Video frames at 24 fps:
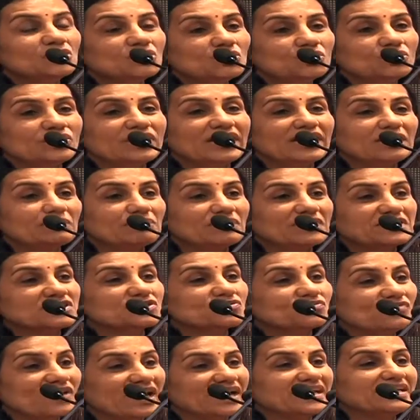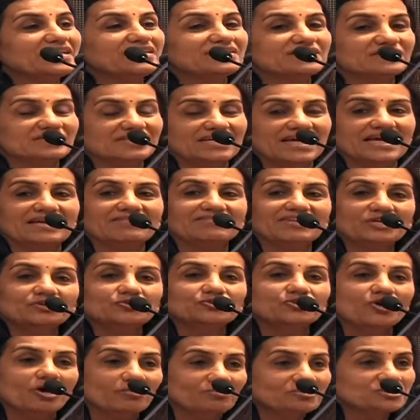who help us find
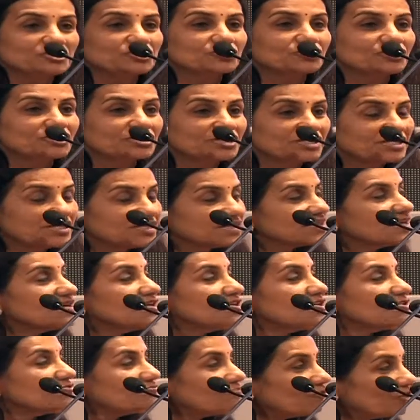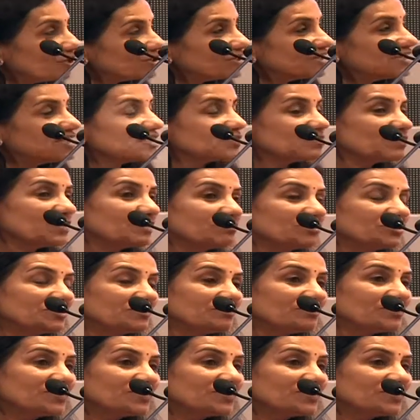livelihood opportunities for these people.